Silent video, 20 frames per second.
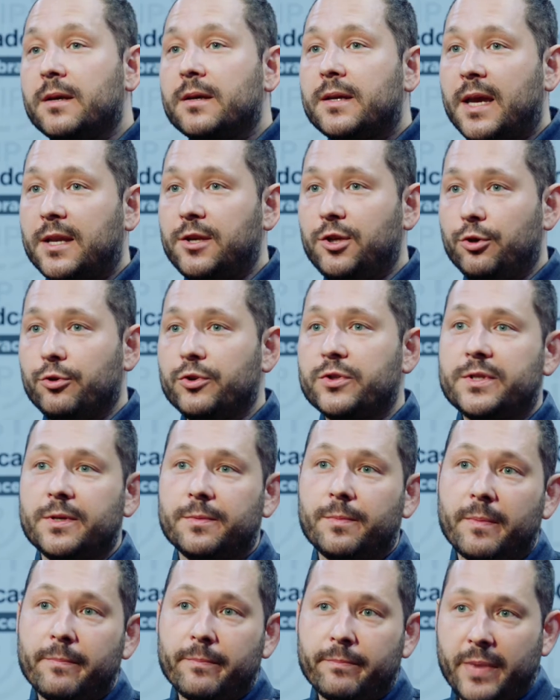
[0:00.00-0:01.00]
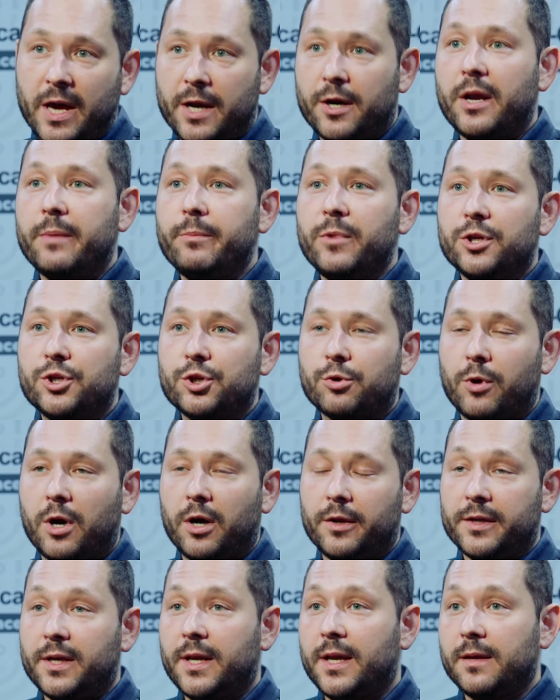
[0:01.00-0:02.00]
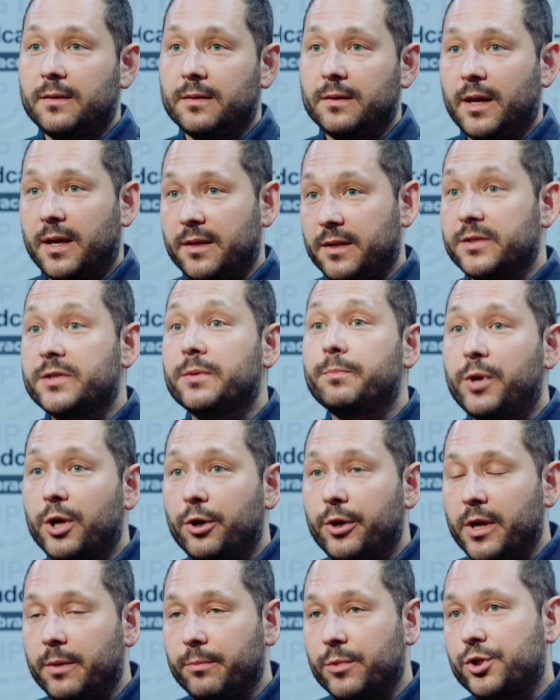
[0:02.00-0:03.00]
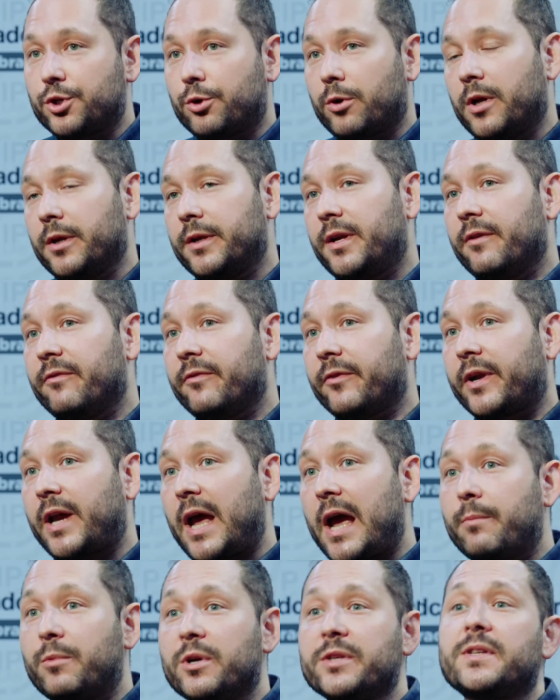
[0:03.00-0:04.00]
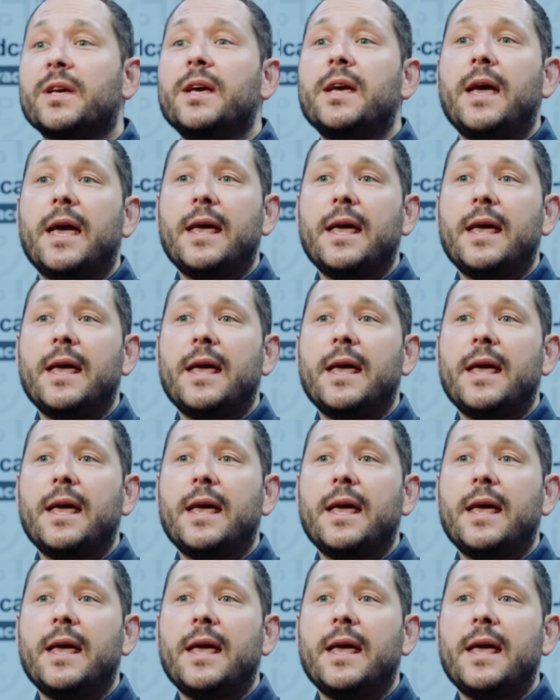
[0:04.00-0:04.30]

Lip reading: can use the better image quality and the superior image quality of their cameras